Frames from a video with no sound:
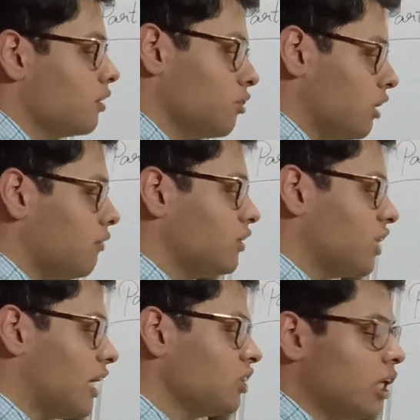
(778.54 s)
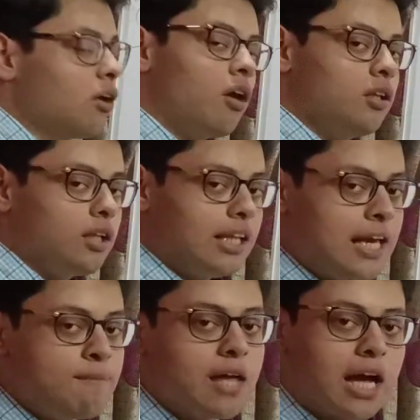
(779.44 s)
So it will change
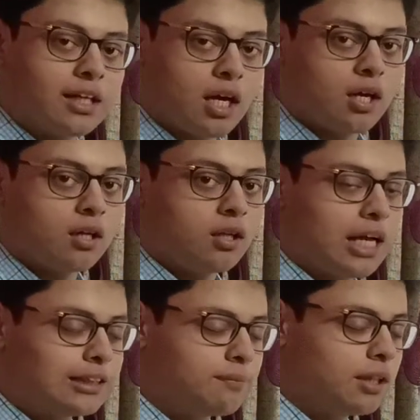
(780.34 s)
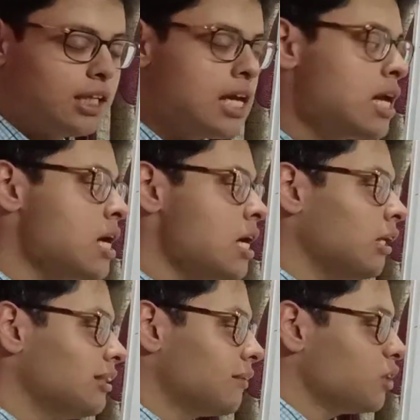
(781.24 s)
accordingly as per the
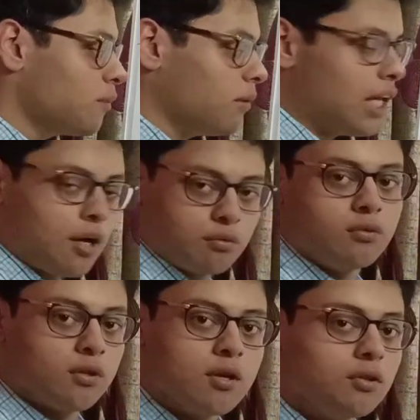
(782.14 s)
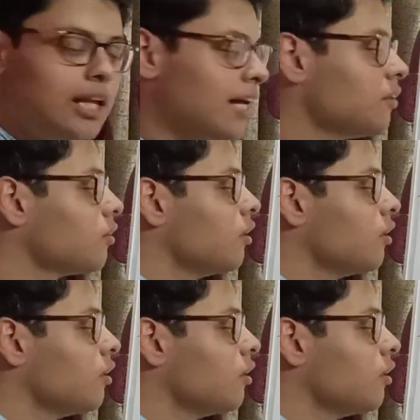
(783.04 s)
subject pronoun, right?